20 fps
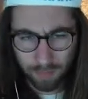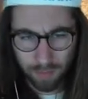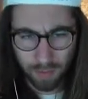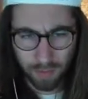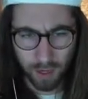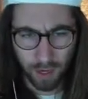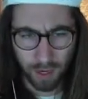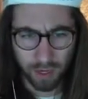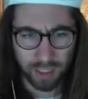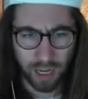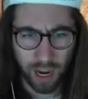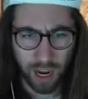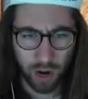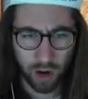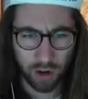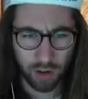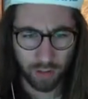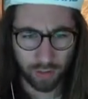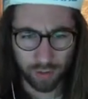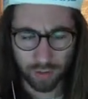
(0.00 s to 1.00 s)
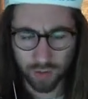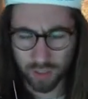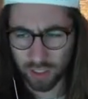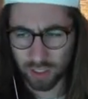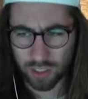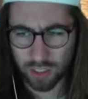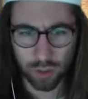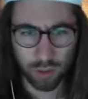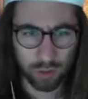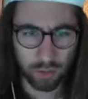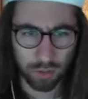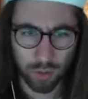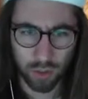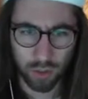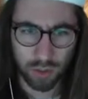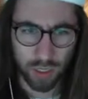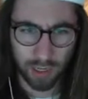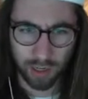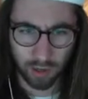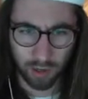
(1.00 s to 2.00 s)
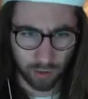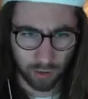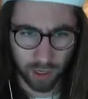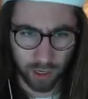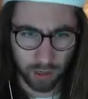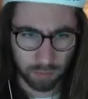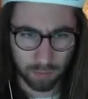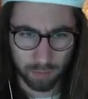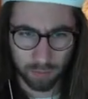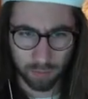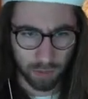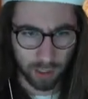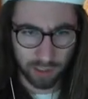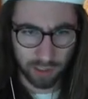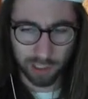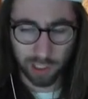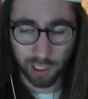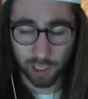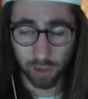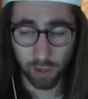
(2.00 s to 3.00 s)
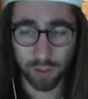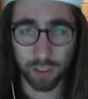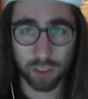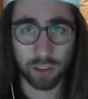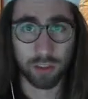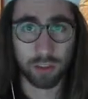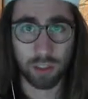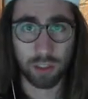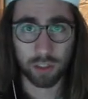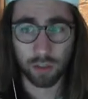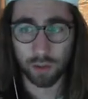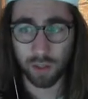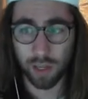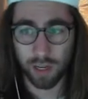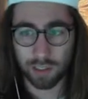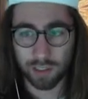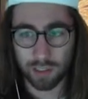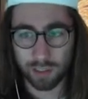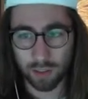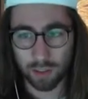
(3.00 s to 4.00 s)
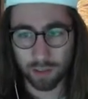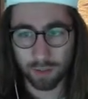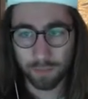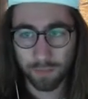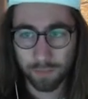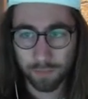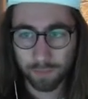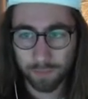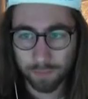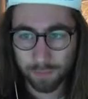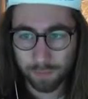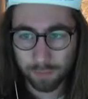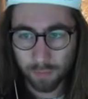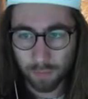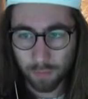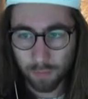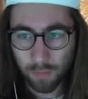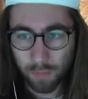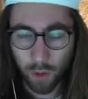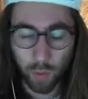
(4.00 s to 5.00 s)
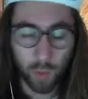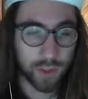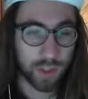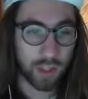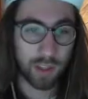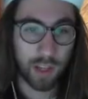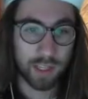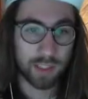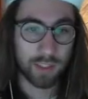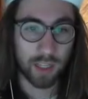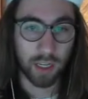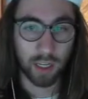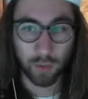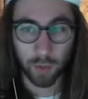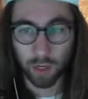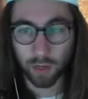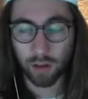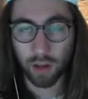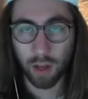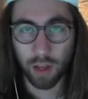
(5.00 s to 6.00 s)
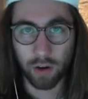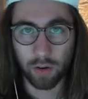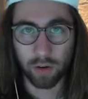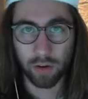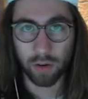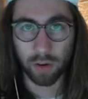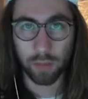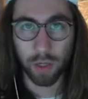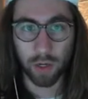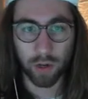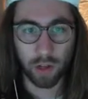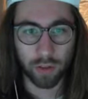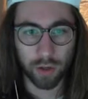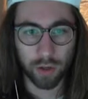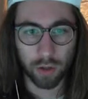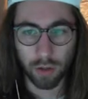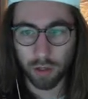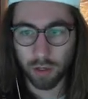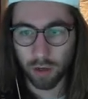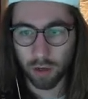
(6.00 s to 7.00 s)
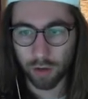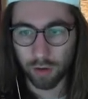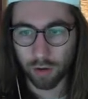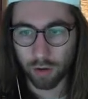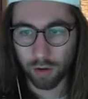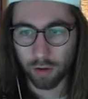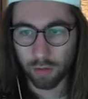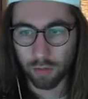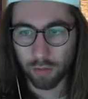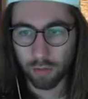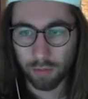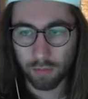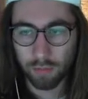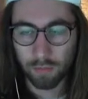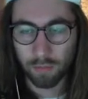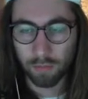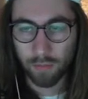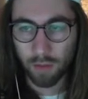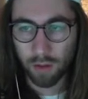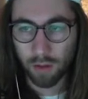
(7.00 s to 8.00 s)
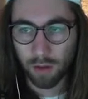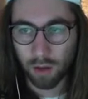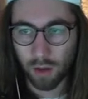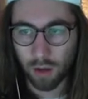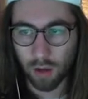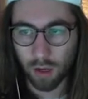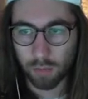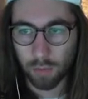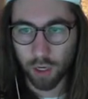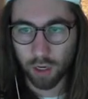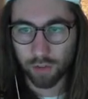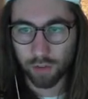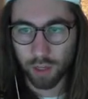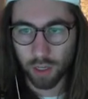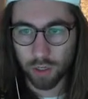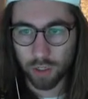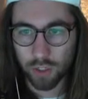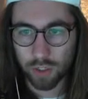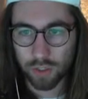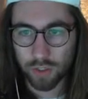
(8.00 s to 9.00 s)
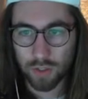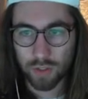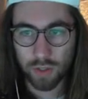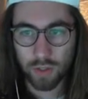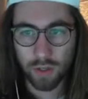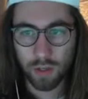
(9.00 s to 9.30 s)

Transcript: die-hard enthusiast, you technically, it's legal to do that. So with the lights anyway. I don't know about other modifications.